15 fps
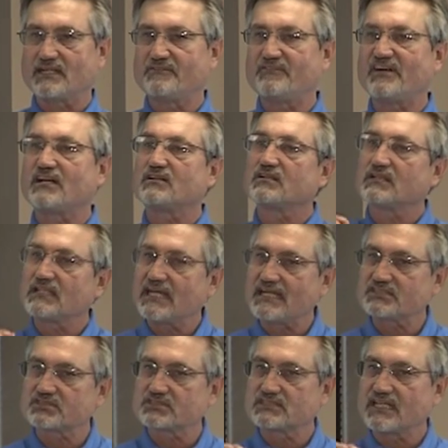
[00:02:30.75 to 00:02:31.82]
He felt
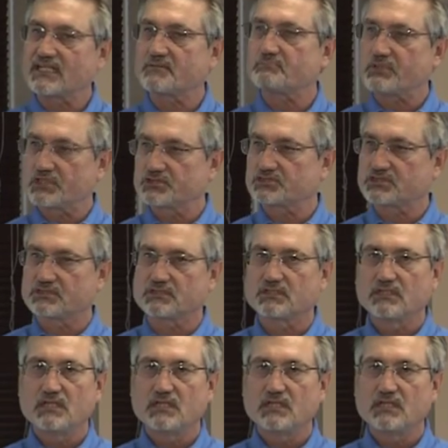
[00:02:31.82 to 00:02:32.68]
less than a person